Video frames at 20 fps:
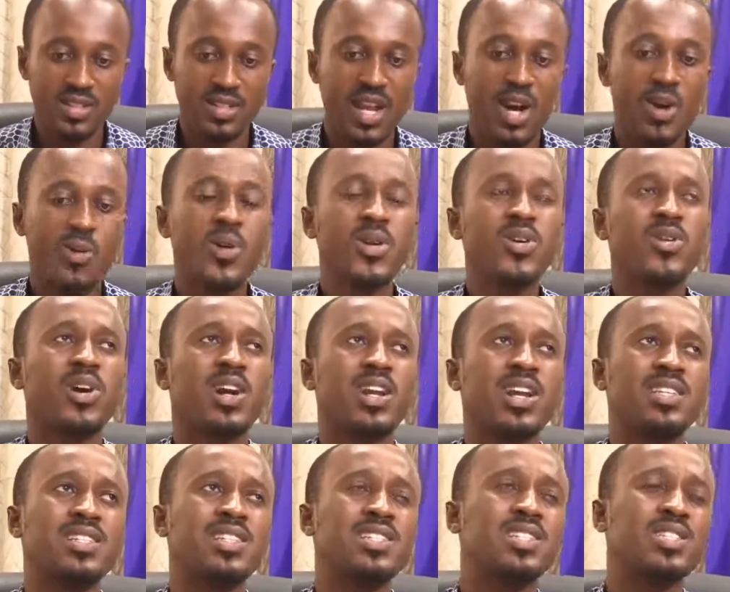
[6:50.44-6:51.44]
Now, when
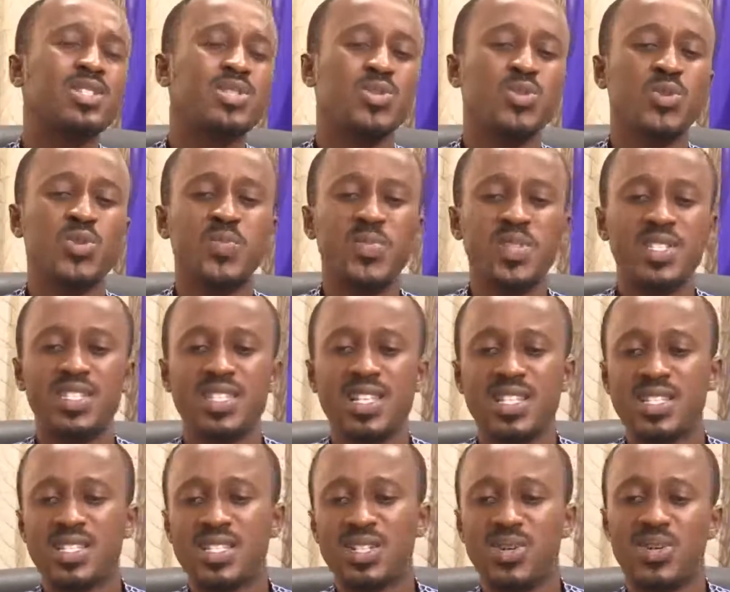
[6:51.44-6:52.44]
organizations do
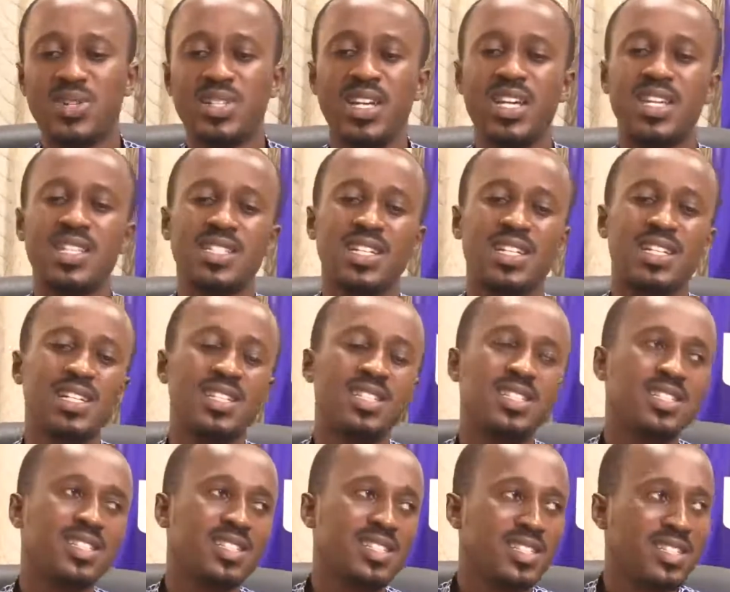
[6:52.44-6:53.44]
business on the
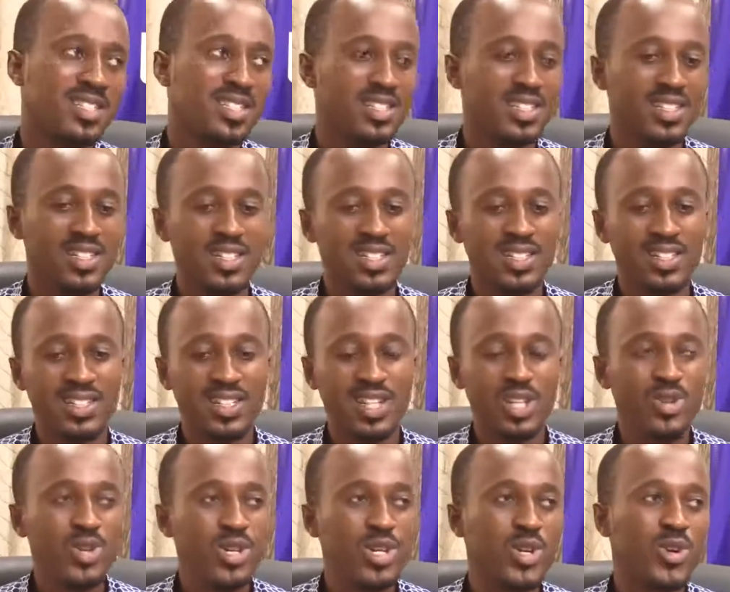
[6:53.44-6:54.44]
internet, they
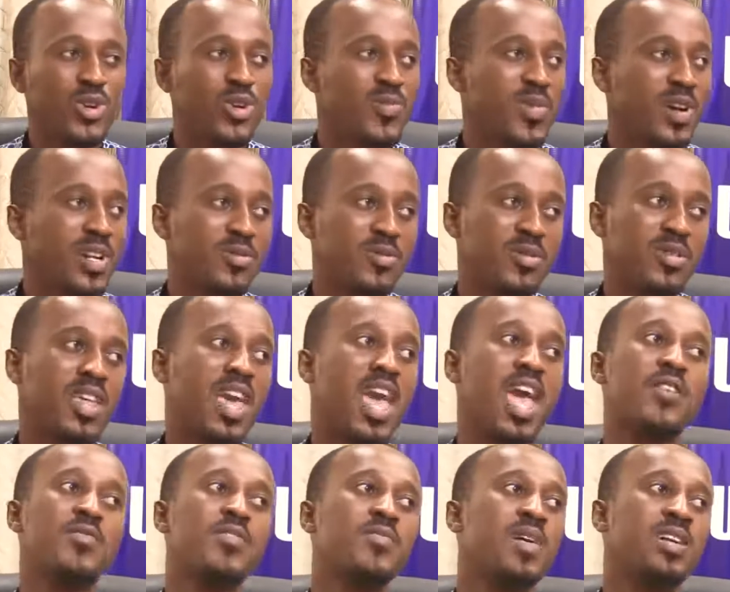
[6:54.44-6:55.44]
do it globally with
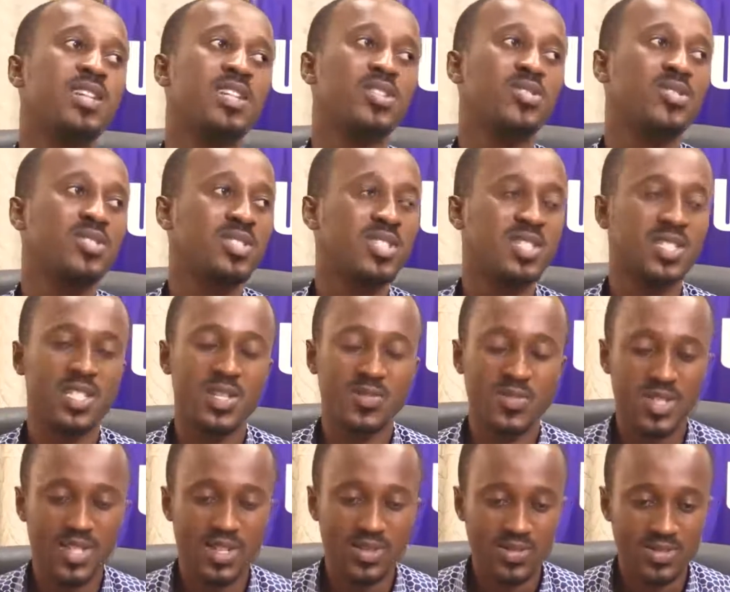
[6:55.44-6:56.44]
everybody, not just
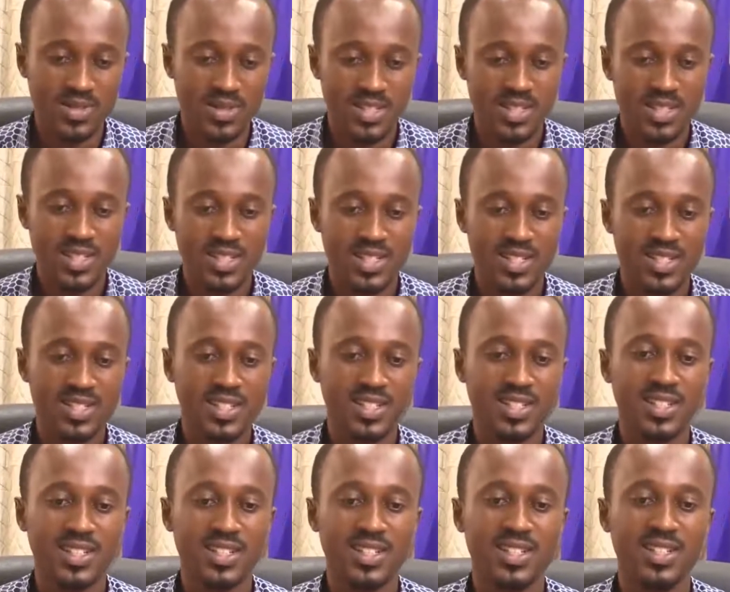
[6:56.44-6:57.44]
themselves.
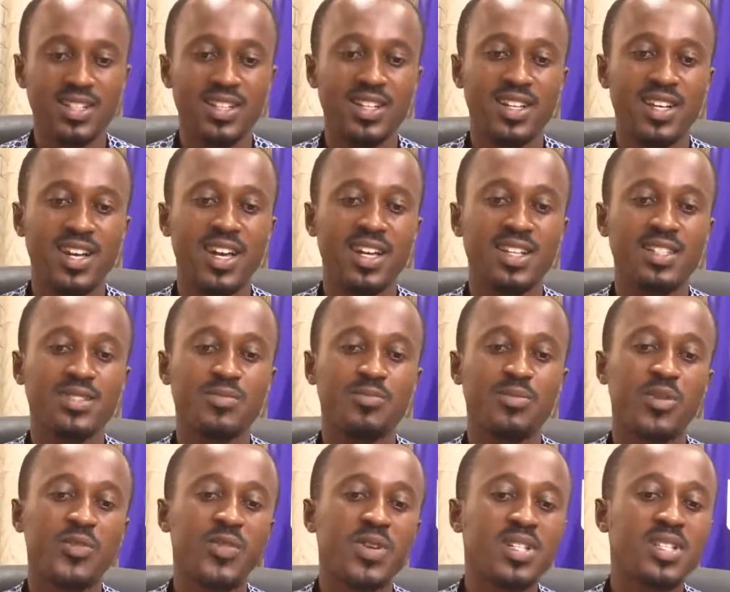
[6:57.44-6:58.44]
And
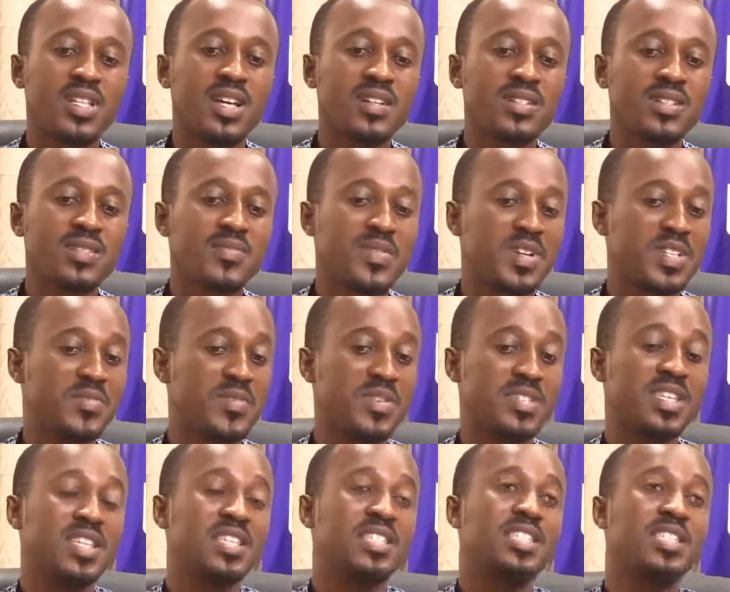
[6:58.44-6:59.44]
professionals must be
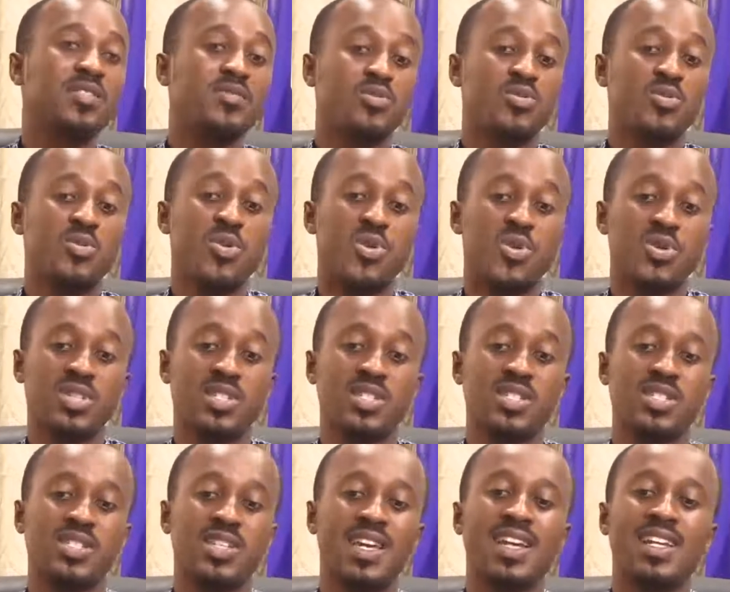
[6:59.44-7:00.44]
sensitive to
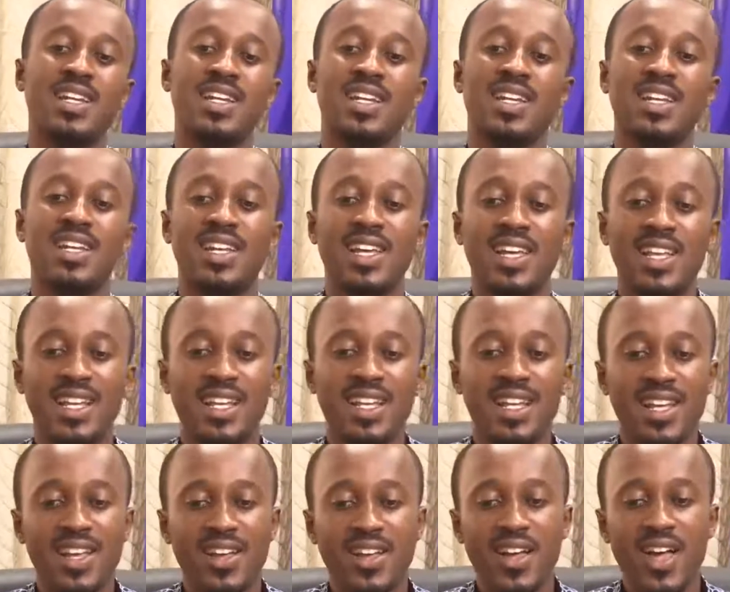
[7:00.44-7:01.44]
laws and
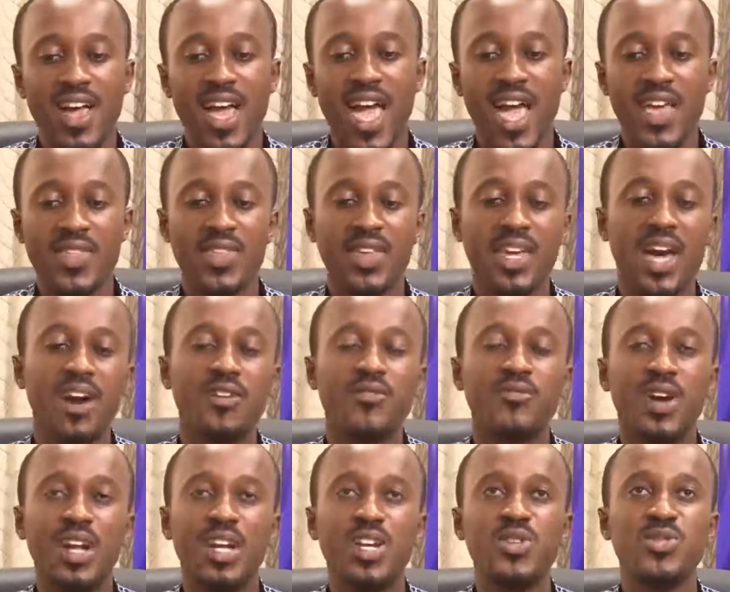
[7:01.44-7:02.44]
ethical
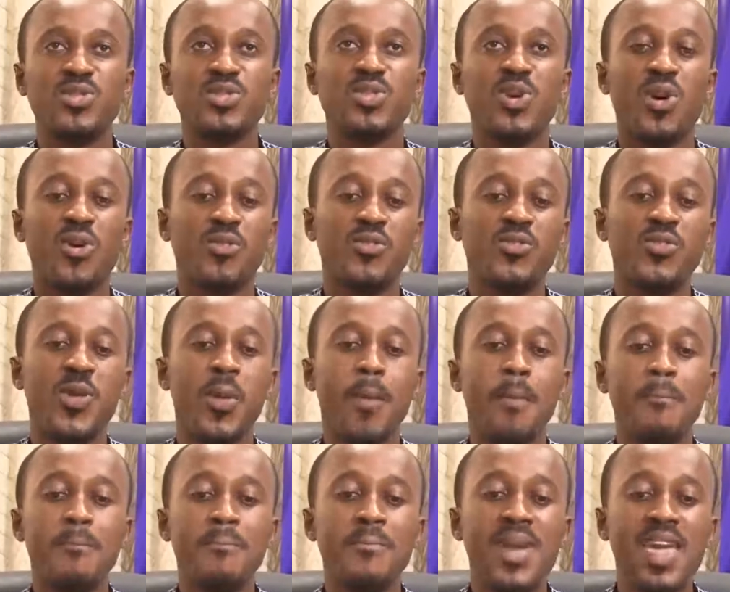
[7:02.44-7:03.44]
values of
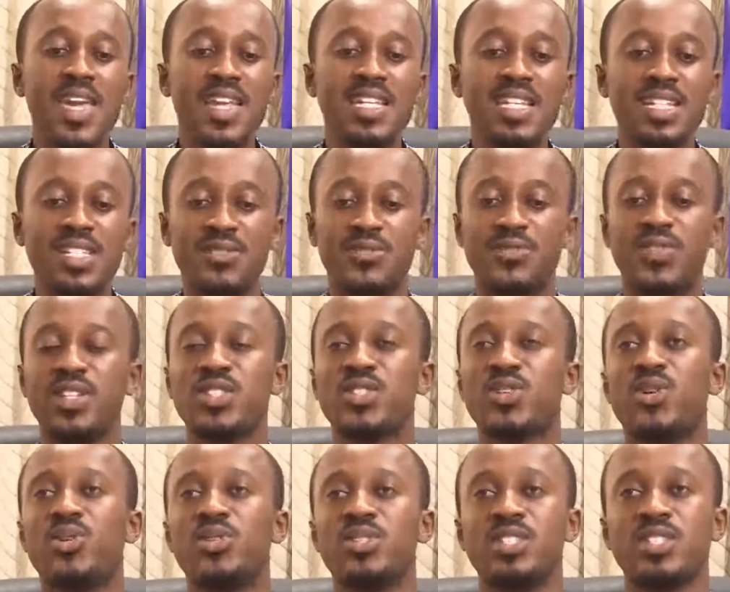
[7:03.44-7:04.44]
many different
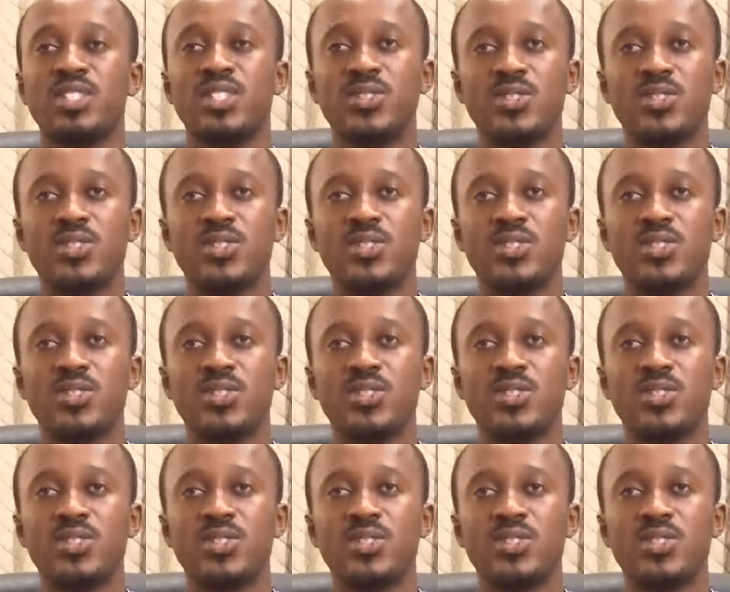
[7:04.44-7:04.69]
cultures and